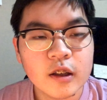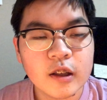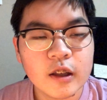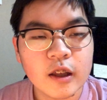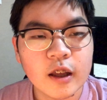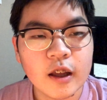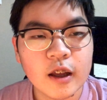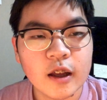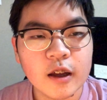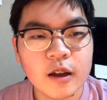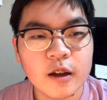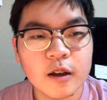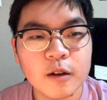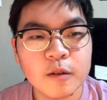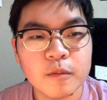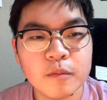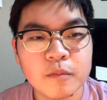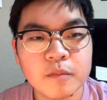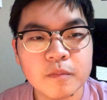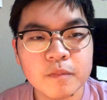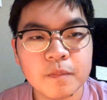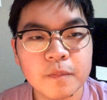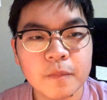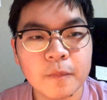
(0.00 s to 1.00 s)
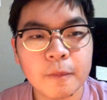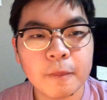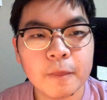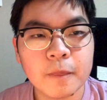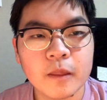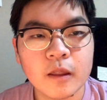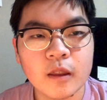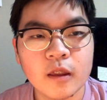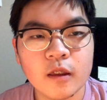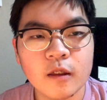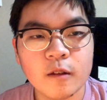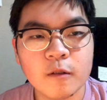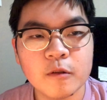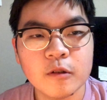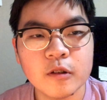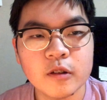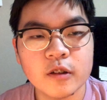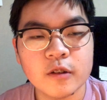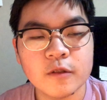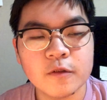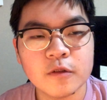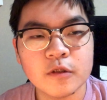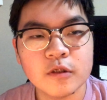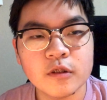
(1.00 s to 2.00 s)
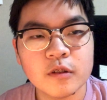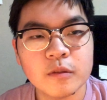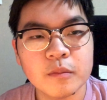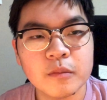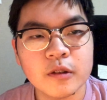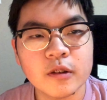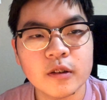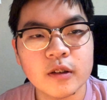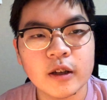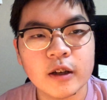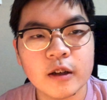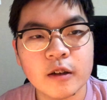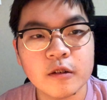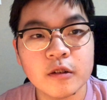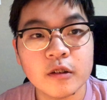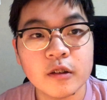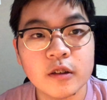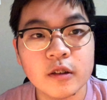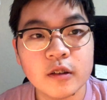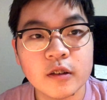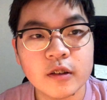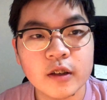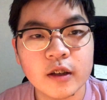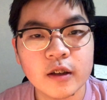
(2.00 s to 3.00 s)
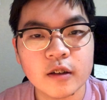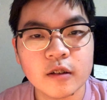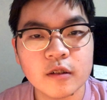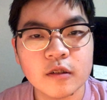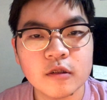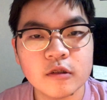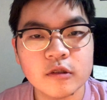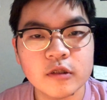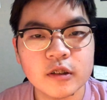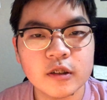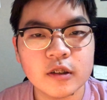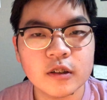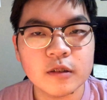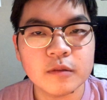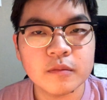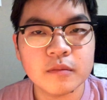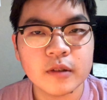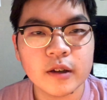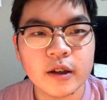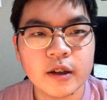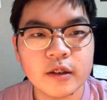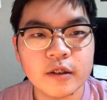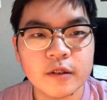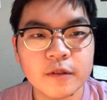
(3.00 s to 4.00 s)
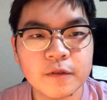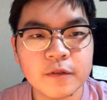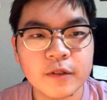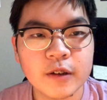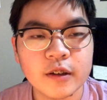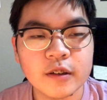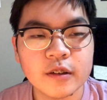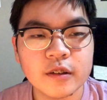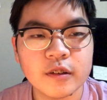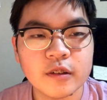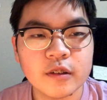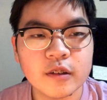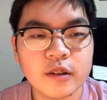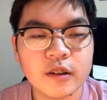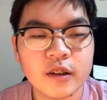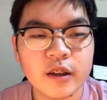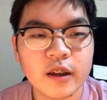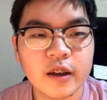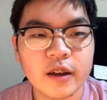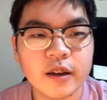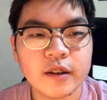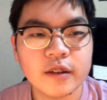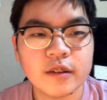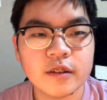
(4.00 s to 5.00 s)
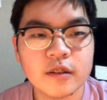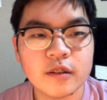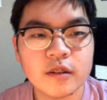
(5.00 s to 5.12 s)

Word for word: Um, he really influenced me in how he tackled um, adding fantasy and